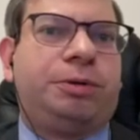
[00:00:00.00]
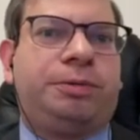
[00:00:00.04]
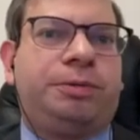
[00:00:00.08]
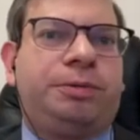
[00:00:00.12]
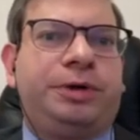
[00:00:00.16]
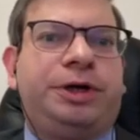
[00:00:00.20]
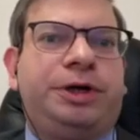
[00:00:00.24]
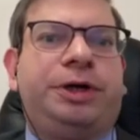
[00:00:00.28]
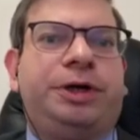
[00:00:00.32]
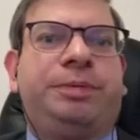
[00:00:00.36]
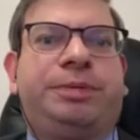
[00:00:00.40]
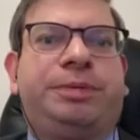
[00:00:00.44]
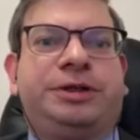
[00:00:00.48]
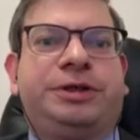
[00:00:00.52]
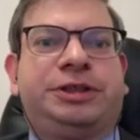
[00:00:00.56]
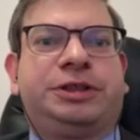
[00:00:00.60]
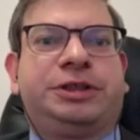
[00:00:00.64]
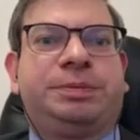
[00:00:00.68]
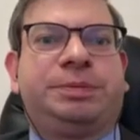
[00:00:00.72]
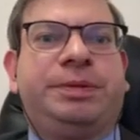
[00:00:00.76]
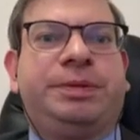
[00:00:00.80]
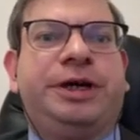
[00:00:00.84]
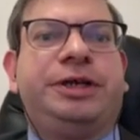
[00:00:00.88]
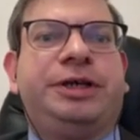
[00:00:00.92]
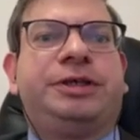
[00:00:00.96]
we
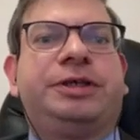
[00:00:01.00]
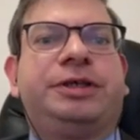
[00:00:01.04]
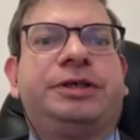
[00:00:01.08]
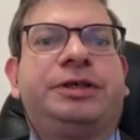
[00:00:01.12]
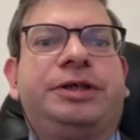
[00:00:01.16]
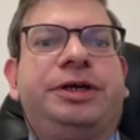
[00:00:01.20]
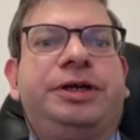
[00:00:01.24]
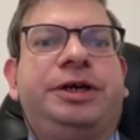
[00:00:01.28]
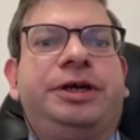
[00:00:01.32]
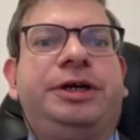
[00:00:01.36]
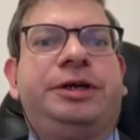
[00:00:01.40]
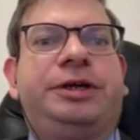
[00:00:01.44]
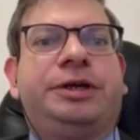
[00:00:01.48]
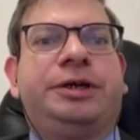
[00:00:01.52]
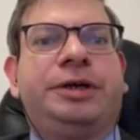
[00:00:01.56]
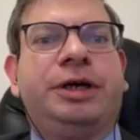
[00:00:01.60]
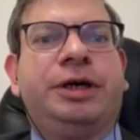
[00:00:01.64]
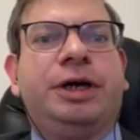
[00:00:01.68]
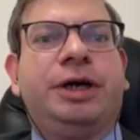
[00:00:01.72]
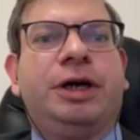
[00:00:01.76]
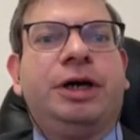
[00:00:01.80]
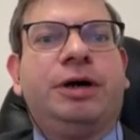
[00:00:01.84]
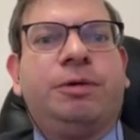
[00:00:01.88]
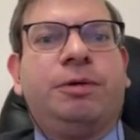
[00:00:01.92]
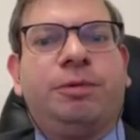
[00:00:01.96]
participated in
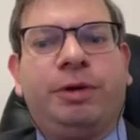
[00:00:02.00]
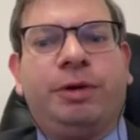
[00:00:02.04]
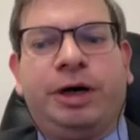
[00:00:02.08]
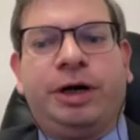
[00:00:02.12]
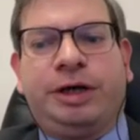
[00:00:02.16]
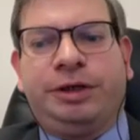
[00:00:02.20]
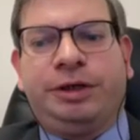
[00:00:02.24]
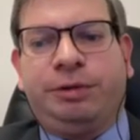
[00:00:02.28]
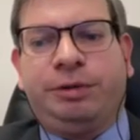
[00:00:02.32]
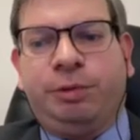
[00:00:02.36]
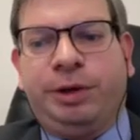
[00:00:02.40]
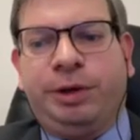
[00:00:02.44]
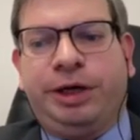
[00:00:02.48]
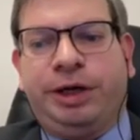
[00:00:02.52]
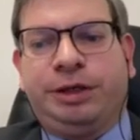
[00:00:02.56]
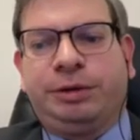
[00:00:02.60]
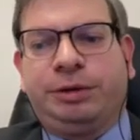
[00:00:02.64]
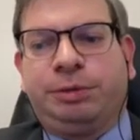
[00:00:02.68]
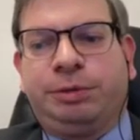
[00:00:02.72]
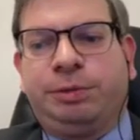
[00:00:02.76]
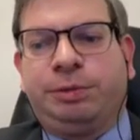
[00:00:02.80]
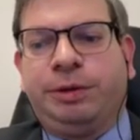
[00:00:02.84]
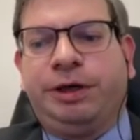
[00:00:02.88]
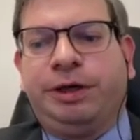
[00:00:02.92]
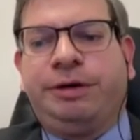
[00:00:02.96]
one event
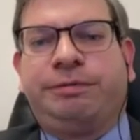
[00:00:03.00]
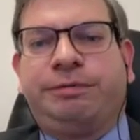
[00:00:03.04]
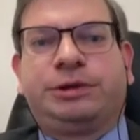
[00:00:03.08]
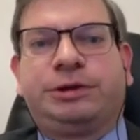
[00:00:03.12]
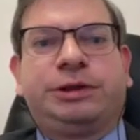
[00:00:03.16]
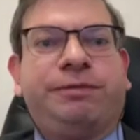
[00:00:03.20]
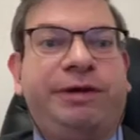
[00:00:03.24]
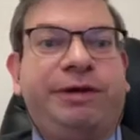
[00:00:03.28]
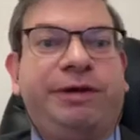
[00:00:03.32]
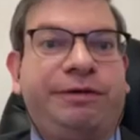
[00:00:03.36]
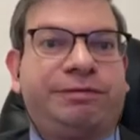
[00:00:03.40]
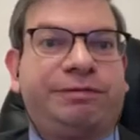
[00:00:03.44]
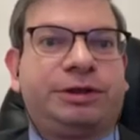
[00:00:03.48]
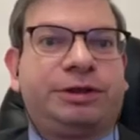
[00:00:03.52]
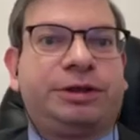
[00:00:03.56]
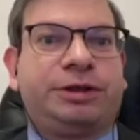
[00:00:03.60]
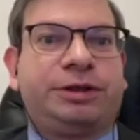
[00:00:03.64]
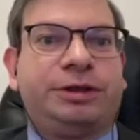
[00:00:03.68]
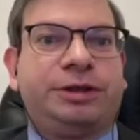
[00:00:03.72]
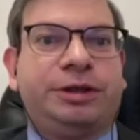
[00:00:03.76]
with Swift.